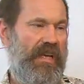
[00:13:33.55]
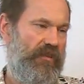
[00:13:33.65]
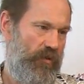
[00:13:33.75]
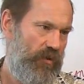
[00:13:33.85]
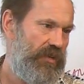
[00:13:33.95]
in
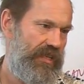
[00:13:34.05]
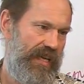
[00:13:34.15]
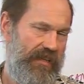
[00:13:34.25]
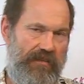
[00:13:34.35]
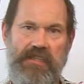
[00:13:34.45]
the early
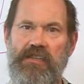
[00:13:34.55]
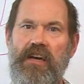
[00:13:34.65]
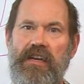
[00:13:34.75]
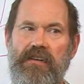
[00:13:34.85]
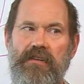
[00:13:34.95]
stage of
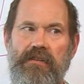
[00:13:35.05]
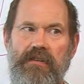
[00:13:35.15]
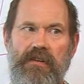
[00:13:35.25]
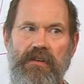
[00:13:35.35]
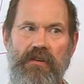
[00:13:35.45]
design.
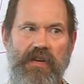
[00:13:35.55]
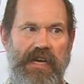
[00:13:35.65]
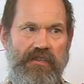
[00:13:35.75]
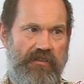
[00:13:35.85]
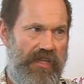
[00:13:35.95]

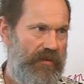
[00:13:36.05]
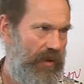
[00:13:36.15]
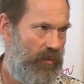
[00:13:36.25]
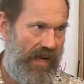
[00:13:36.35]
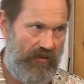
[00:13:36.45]
Okay, so you see we
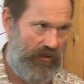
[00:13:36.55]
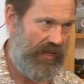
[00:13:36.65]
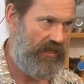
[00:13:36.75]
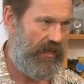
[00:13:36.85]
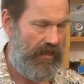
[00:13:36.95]
get wild,
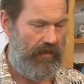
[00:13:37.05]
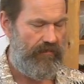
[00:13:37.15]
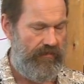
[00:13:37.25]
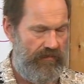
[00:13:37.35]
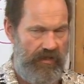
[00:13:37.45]
crazy, and then you
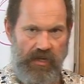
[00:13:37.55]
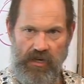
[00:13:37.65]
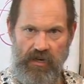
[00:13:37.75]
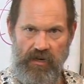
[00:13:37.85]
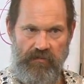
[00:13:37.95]

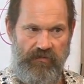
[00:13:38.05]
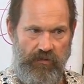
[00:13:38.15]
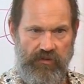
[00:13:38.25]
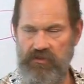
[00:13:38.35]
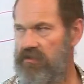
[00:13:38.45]
calm,
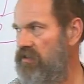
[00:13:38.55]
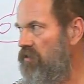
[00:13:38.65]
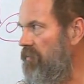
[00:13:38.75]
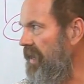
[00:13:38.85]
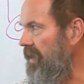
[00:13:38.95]
focused, and
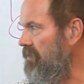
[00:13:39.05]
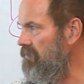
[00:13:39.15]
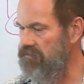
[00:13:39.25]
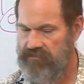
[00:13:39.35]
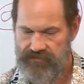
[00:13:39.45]
go back.
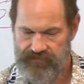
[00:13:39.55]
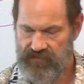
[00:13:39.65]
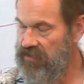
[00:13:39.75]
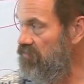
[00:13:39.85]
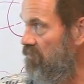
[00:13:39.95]

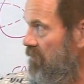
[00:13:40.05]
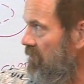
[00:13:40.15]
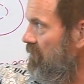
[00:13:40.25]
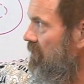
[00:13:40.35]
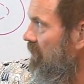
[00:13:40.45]
And
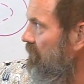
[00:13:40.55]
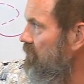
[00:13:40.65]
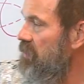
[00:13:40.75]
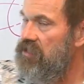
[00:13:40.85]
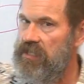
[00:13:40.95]
cover
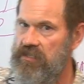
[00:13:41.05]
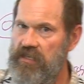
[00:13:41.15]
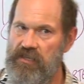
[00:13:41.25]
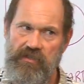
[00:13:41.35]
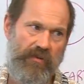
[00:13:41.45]
these 6
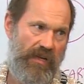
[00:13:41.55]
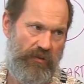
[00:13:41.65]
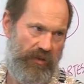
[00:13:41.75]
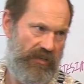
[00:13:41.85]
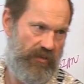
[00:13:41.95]
things. There are other
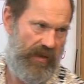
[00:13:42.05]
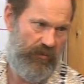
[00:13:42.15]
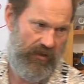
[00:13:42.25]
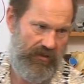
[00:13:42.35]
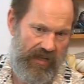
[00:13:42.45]
things you may
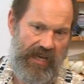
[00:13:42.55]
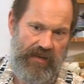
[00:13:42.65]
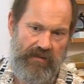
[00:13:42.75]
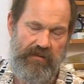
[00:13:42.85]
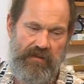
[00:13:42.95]
want to look at,
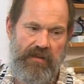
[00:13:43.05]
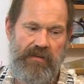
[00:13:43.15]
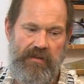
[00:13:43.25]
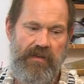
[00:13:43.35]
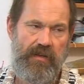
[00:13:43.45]

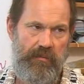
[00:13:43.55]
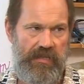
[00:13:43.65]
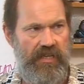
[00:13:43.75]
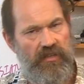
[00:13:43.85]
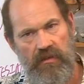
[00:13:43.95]
but
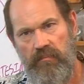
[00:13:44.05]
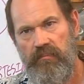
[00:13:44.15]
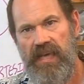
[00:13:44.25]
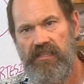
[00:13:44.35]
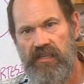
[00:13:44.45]
these are the
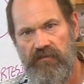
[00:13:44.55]
basic